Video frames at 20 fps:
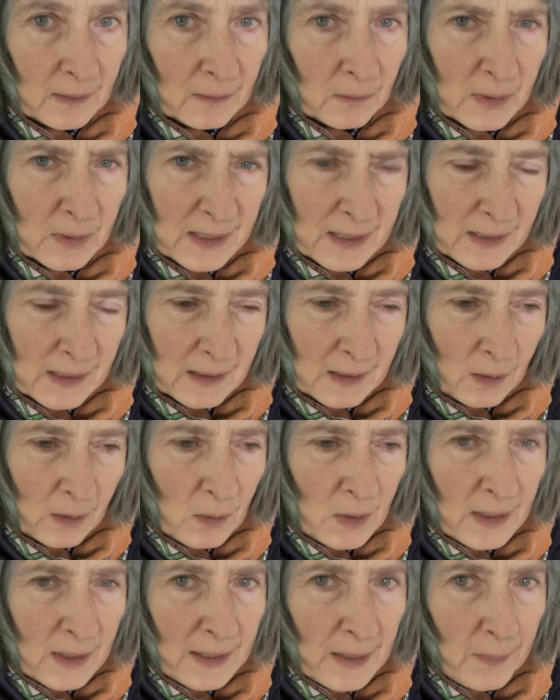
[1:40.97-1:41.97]
was it
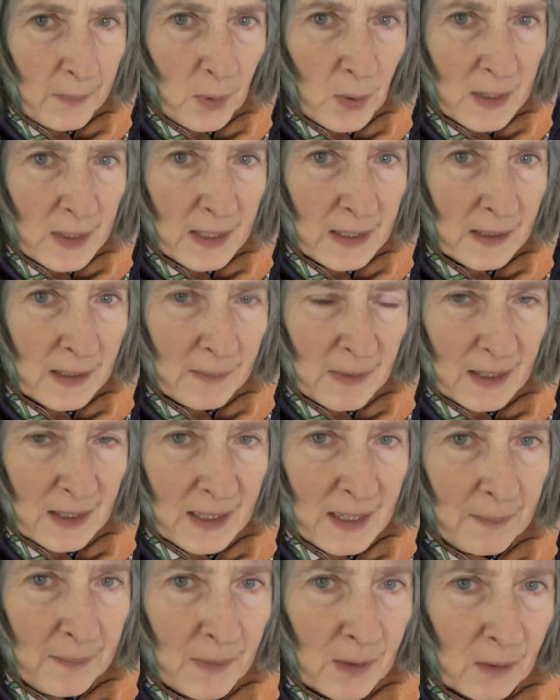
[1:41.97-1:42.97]
soda they put in them to
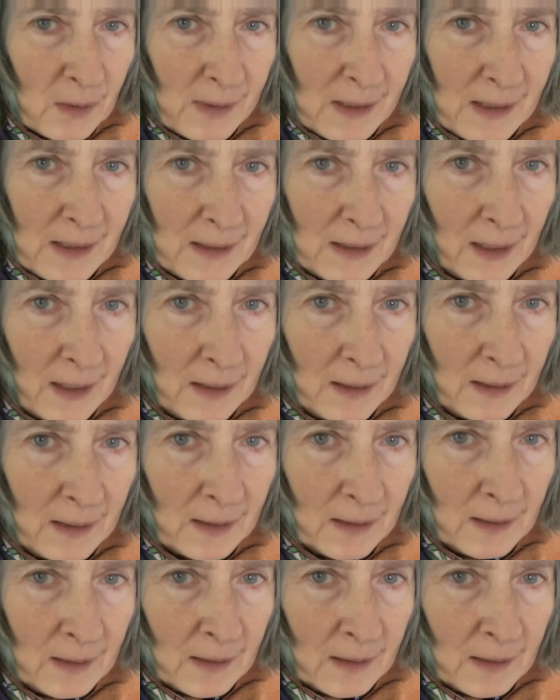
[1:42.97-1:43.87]
keep the green colour,